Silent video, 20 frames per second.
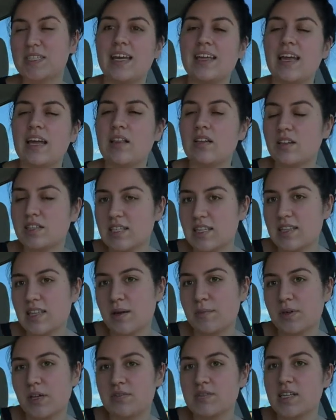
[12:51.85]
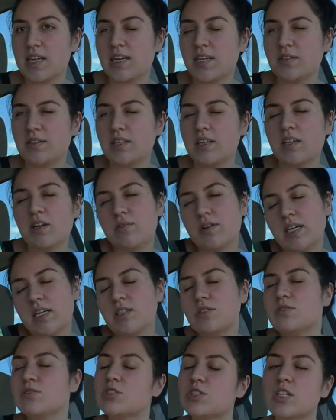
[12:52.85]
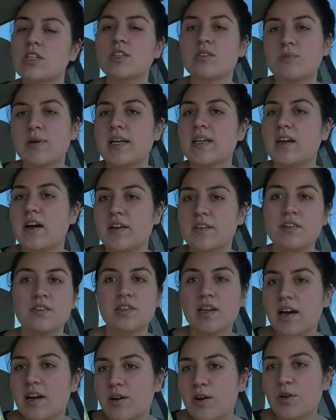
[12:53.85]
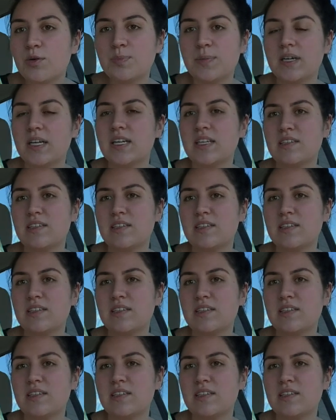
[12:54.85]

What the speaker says: And I looked at them and I was like, you know what? Sure, why not? They're not open.